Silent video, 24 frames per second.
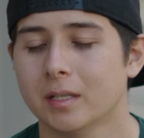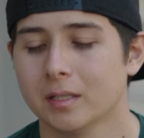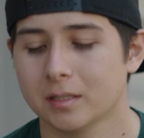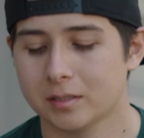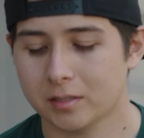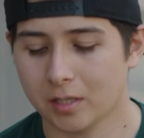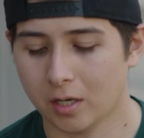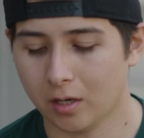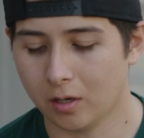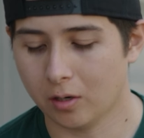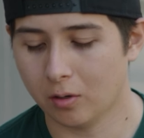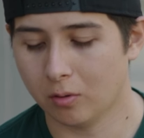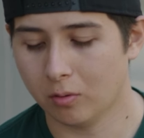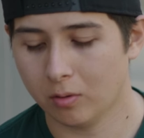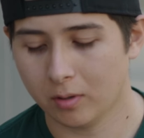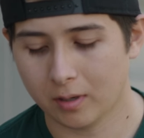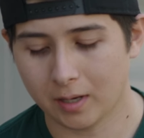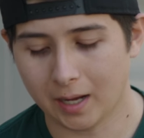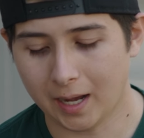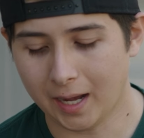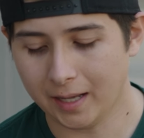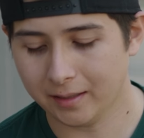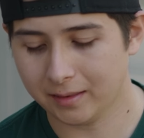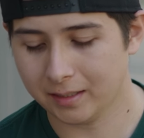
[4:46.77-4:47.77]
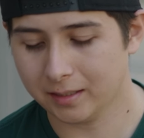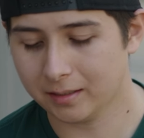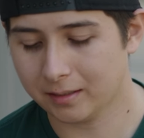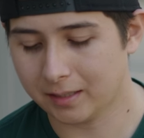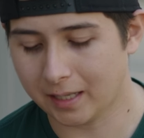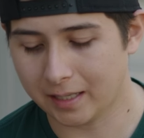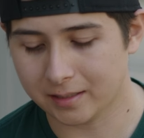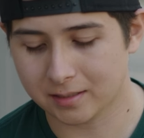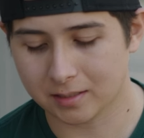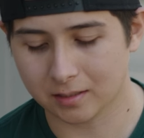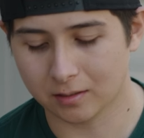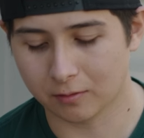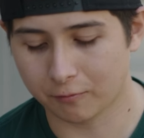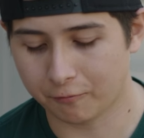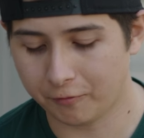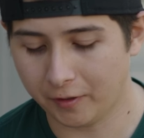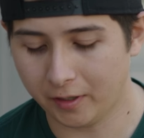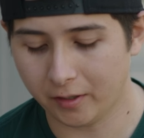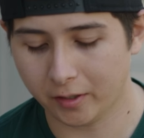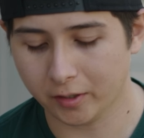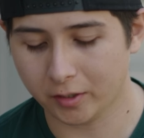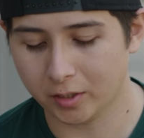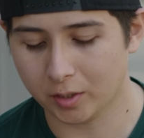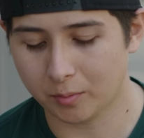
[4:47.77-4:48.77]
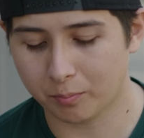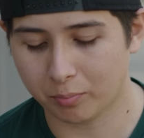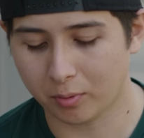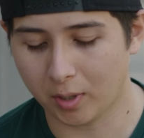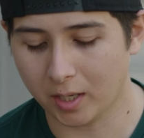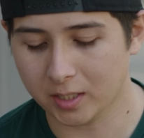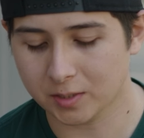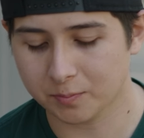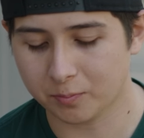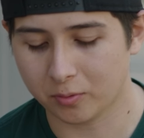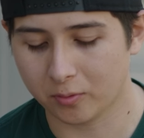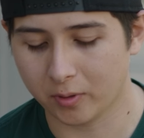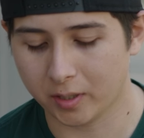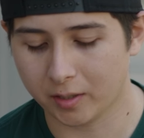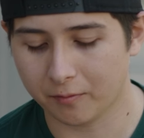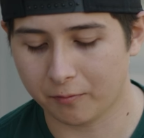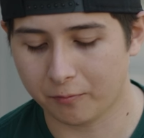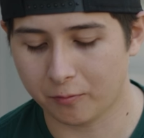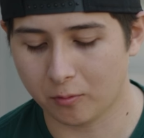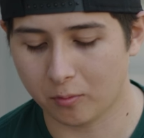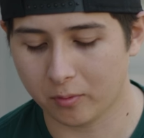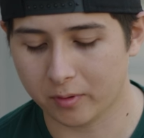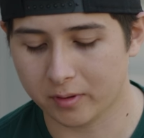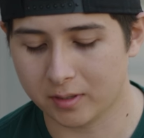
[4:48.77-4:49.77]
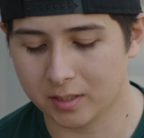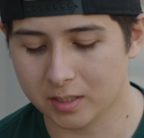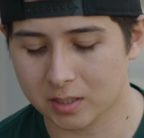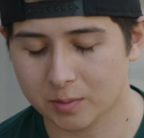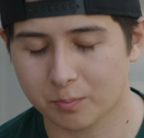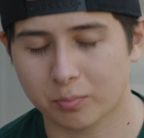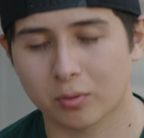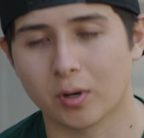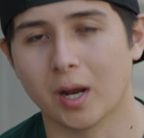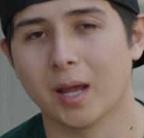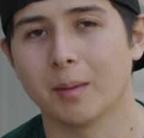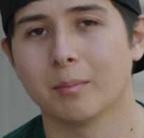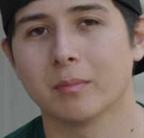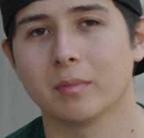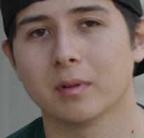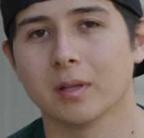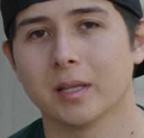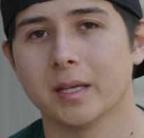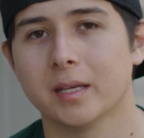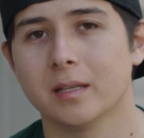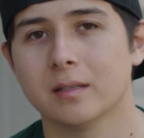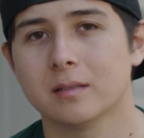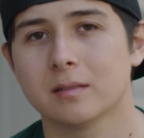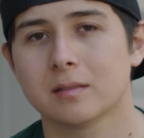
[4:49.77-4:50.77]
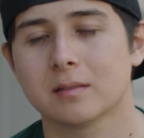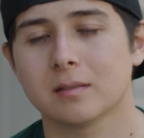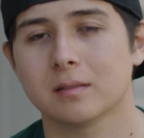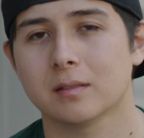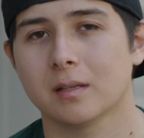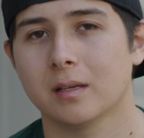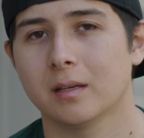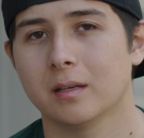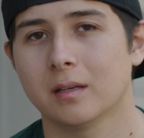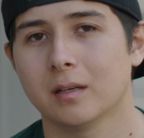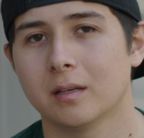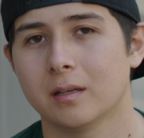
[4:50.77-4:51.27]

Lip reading: So I think that's a very good price point for this prime lens.